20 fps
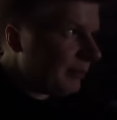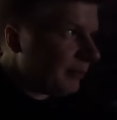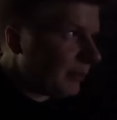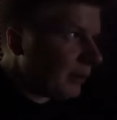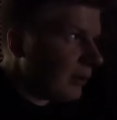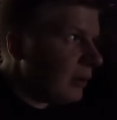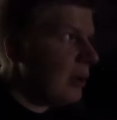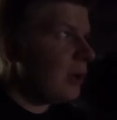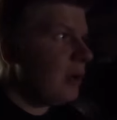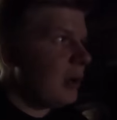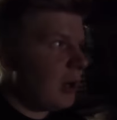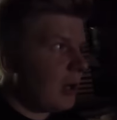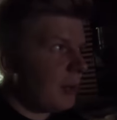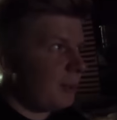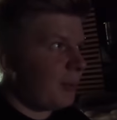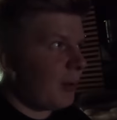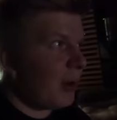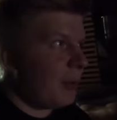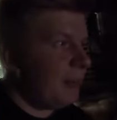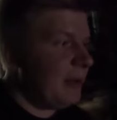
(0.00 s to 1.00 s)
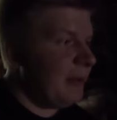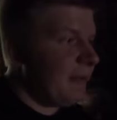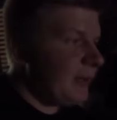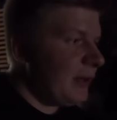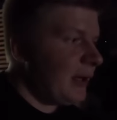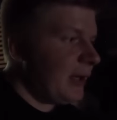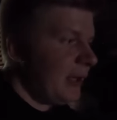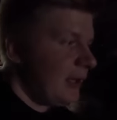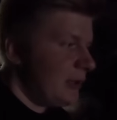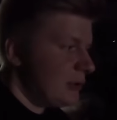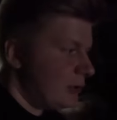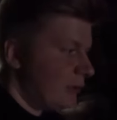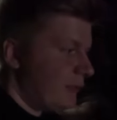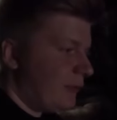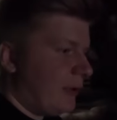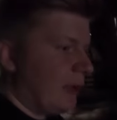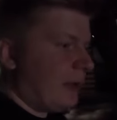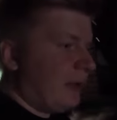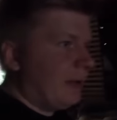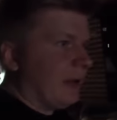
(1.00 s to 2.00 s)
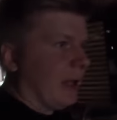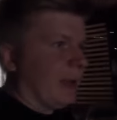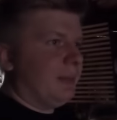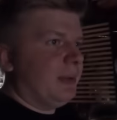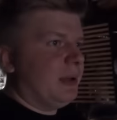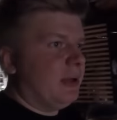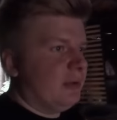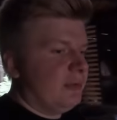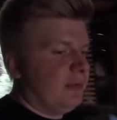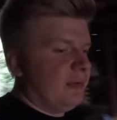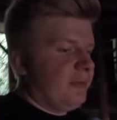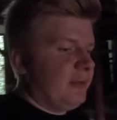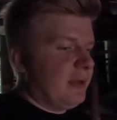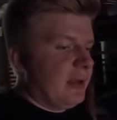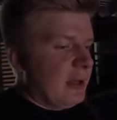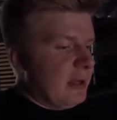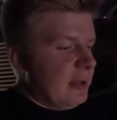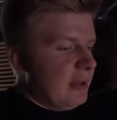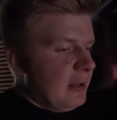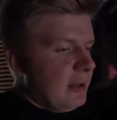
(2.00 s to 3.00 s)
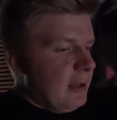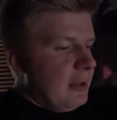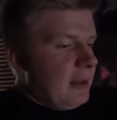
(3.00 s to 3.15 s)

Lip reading: people are probably very interested in that because of the